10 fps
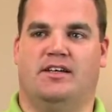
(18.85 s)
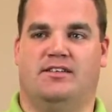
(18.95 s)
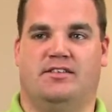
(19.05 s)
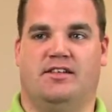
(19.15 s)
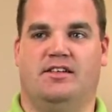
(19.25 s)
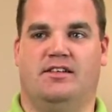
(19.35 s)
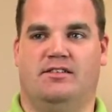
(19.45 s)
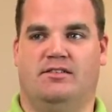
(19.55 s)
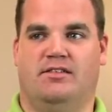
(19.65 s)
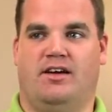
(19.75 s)
I said,
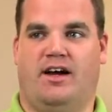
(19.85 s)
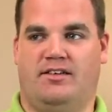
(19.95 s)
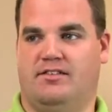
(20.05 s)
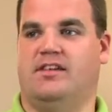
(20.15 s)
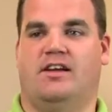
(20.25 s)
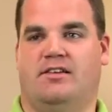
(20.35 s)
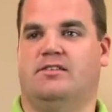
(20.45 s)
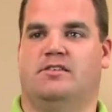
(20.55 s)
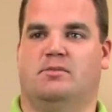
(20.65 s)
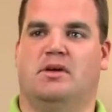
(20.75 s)
I see how
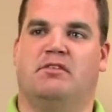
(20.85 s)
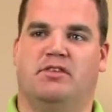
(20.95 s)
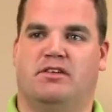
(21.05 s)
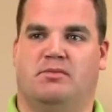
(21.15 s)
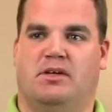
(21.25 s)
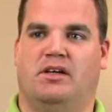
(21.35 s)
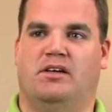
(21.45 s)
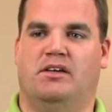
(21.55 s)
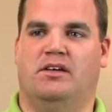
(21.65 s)
this is a benefit to me.